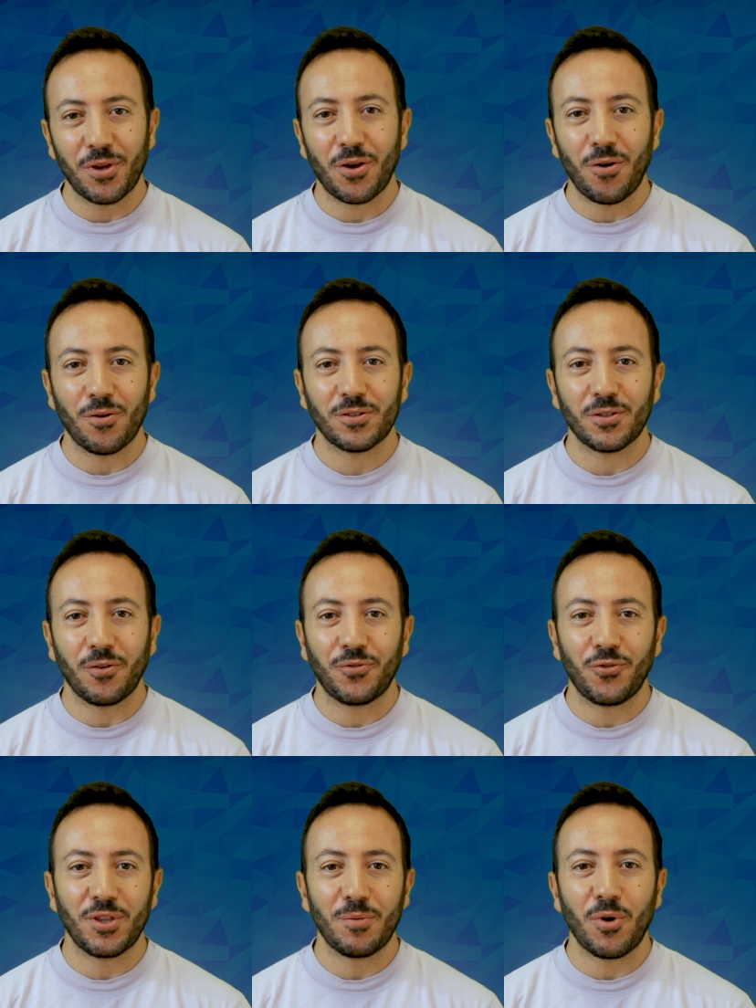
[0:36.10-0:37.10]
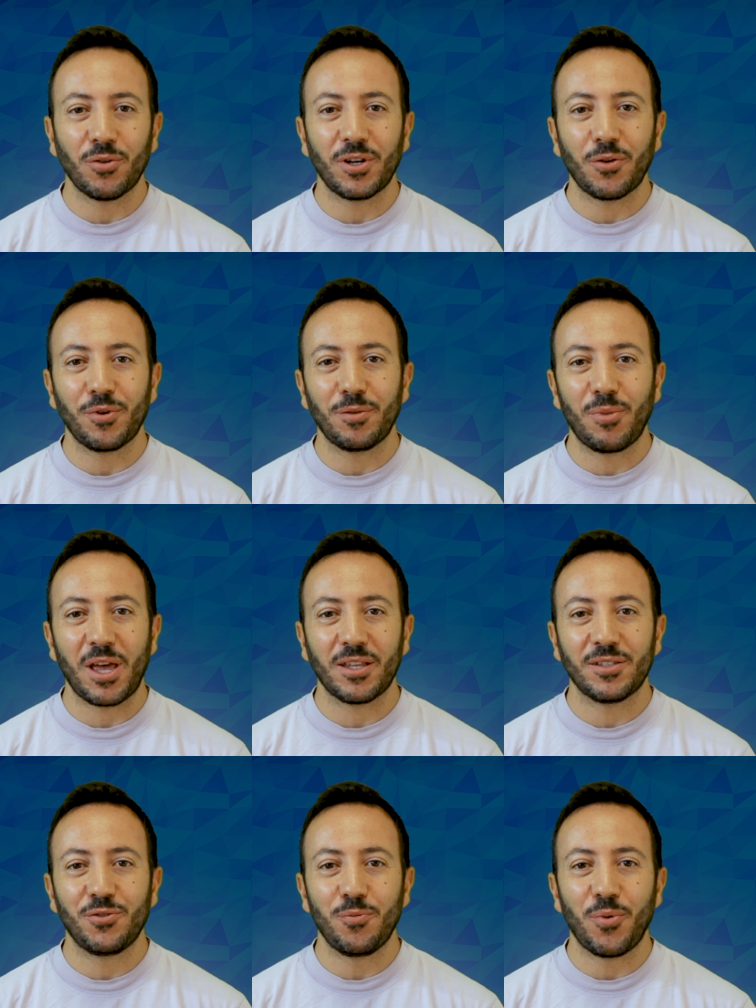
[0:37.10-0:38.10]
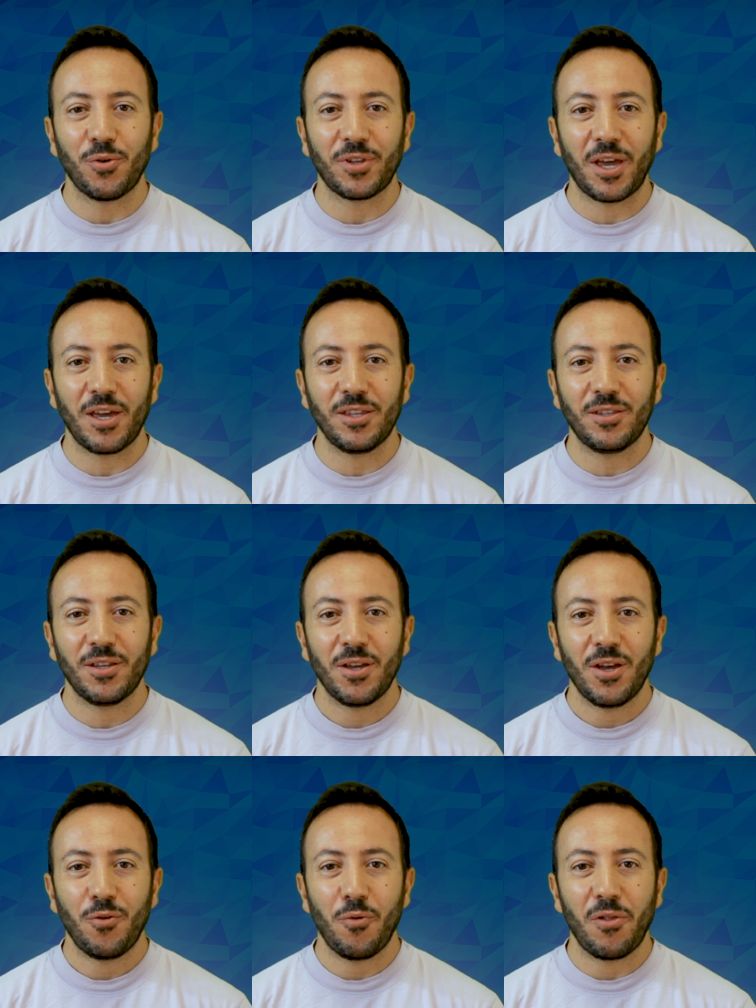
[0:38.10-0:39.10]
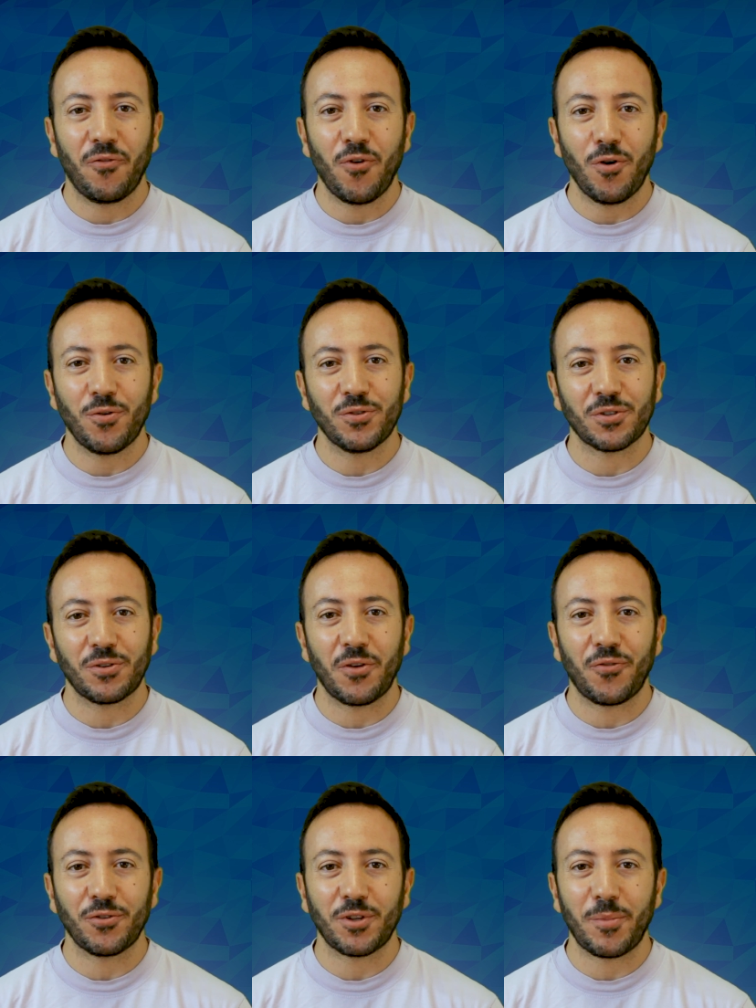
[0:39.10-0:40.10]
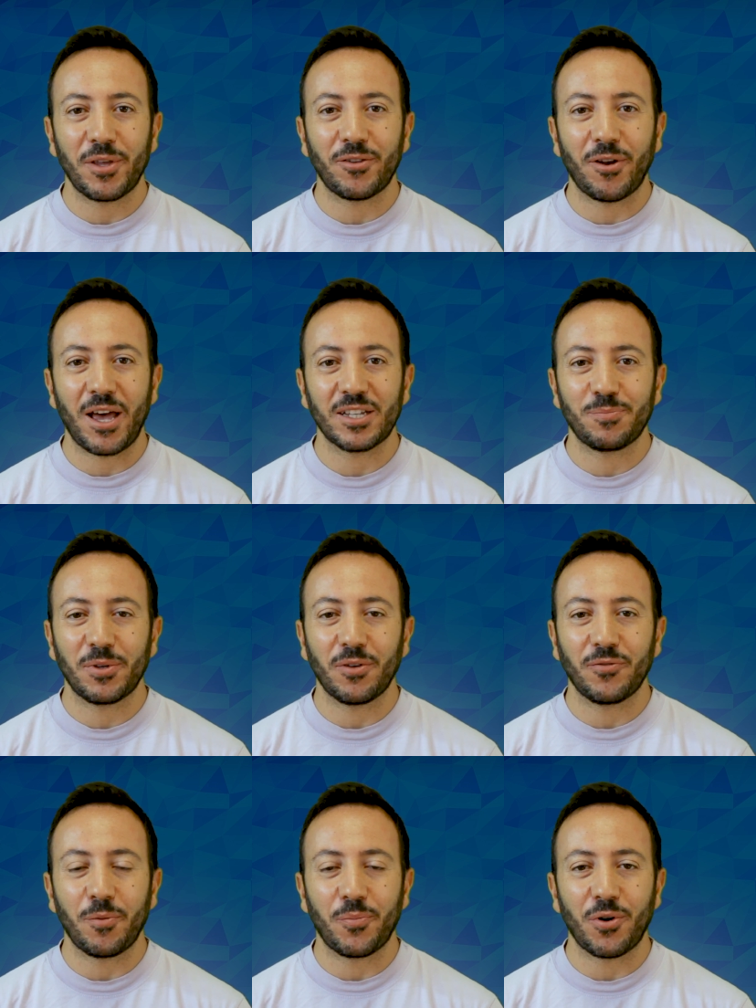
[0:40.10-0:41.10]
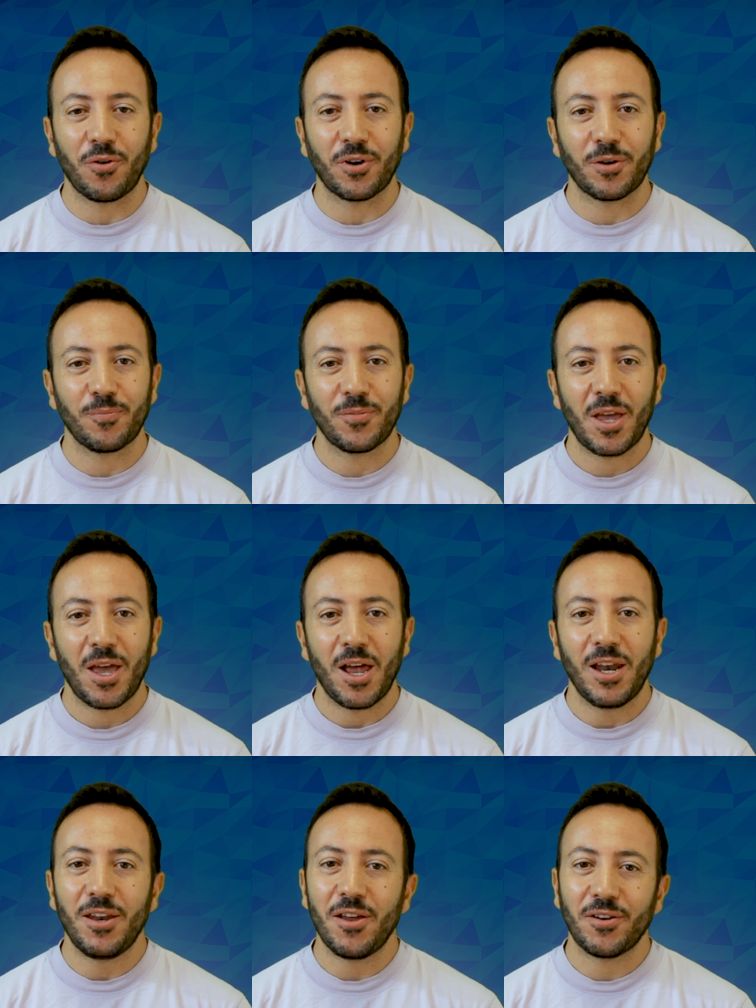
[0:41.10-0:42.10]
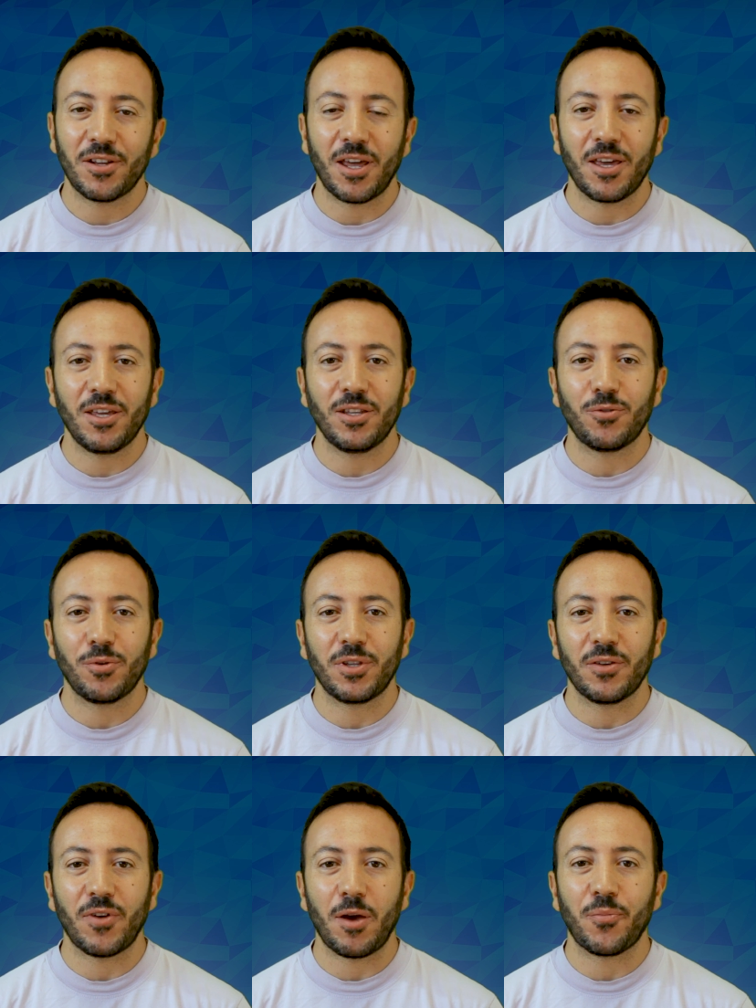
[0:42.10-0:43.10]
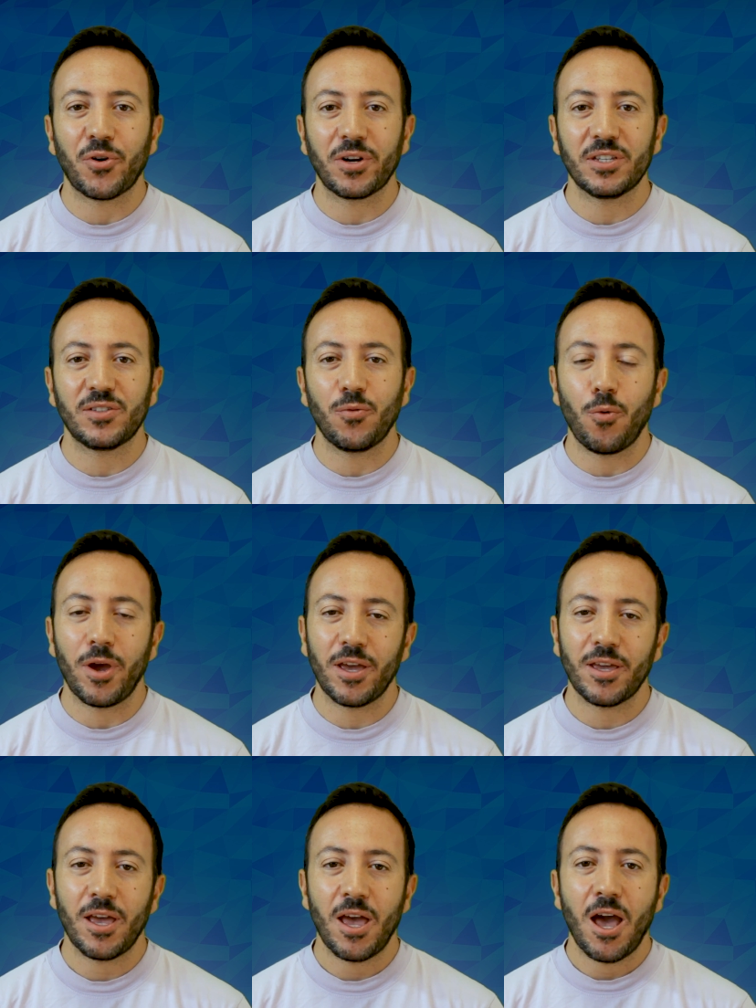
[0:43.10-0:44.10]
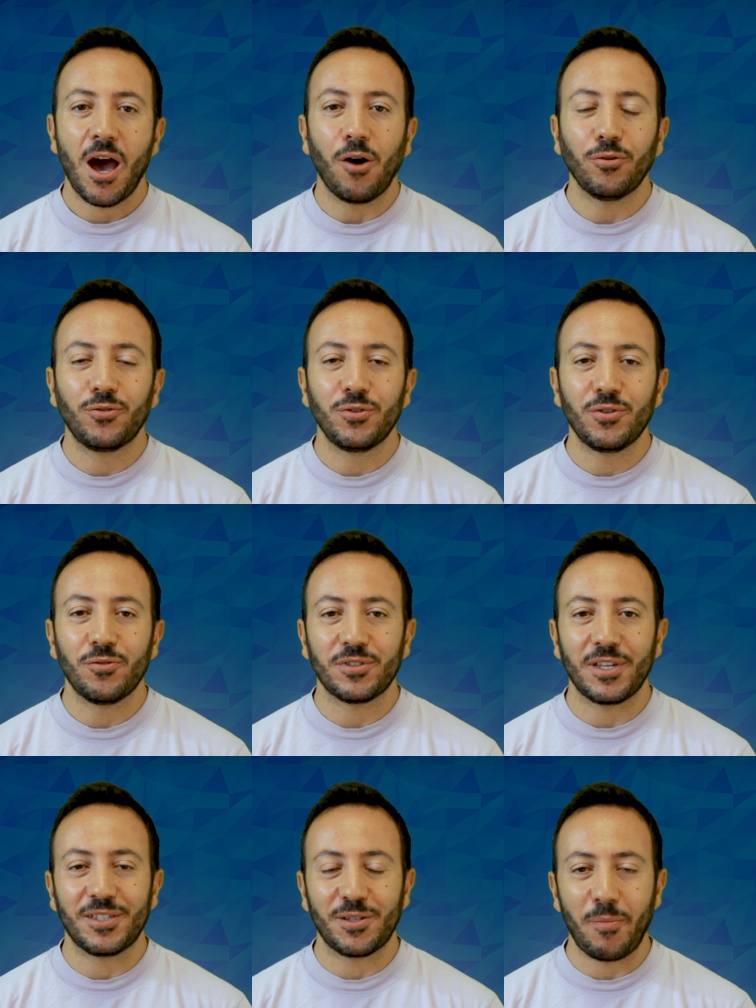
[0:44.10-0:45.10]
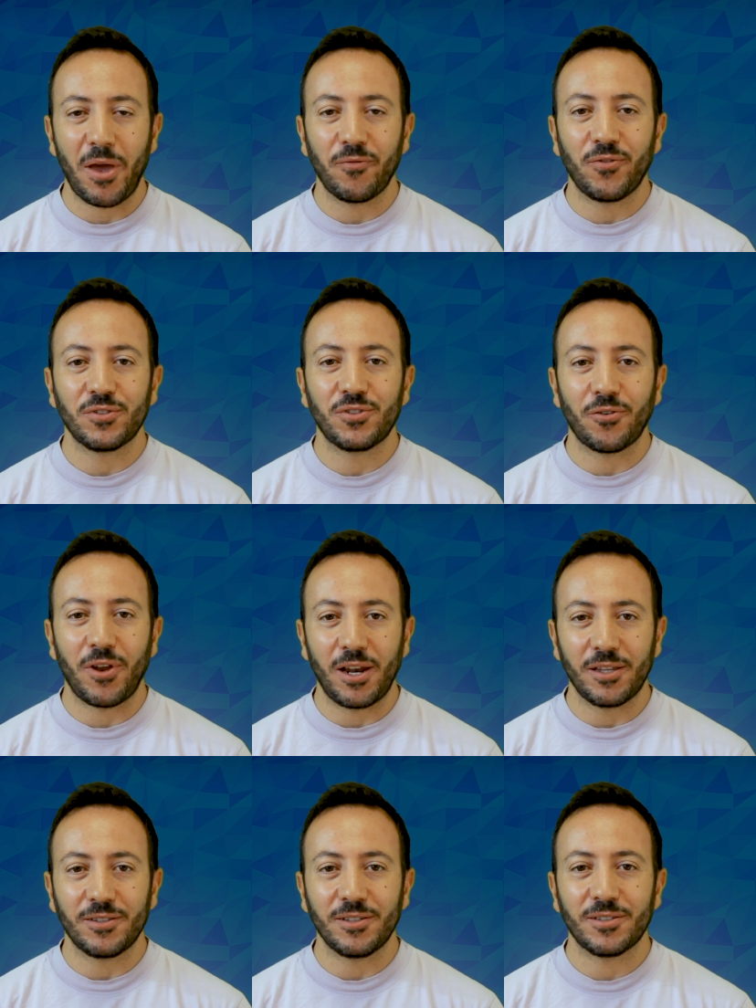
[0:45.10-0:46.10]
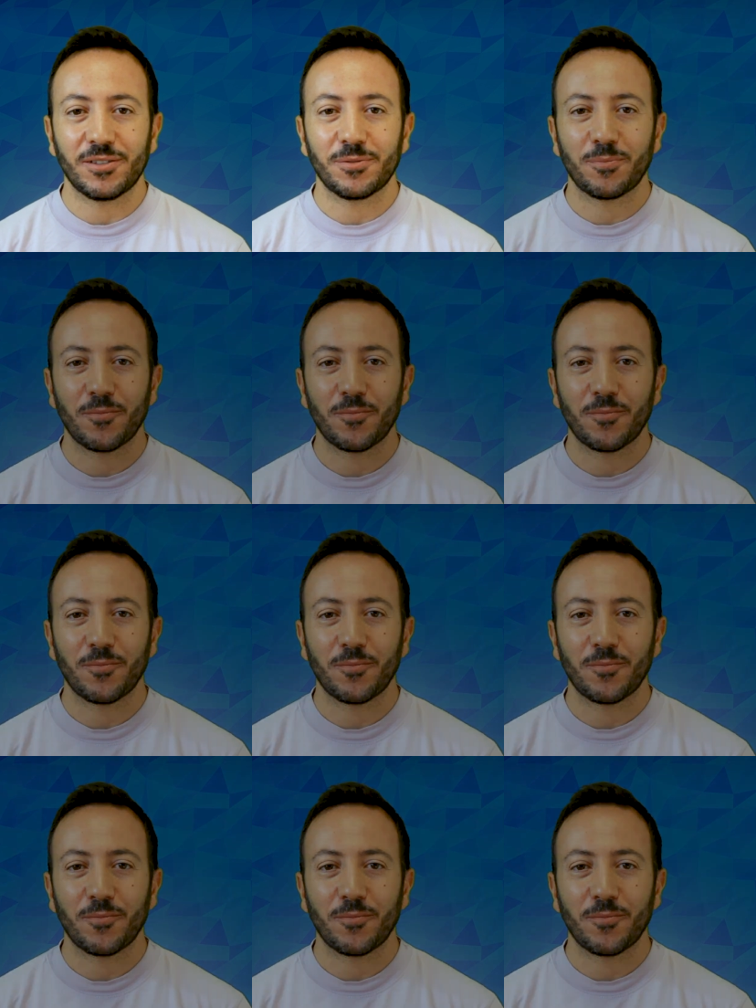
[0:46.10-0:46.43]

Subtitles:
course of 3D modeling with Blender 2.8, we'll focus on the fundamental aspect of the program, learning in an intuitive and progressive way how to use its main functionalities.